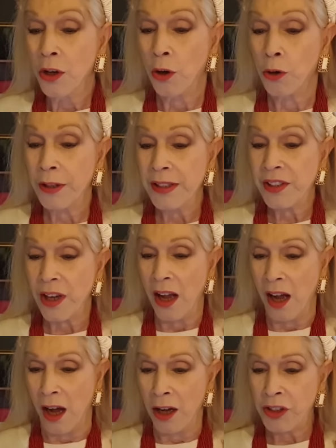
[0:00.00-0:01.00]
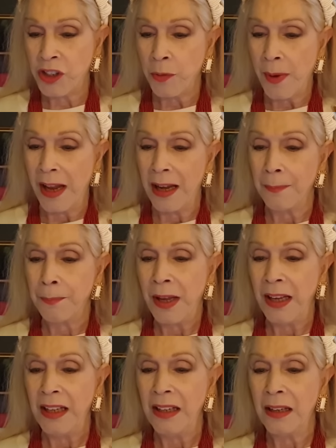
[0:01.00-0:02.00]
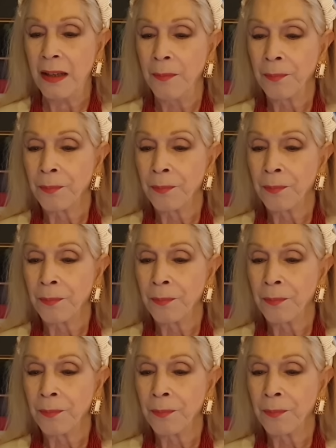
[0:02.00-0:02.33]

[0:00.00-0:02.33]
or is Archewell paying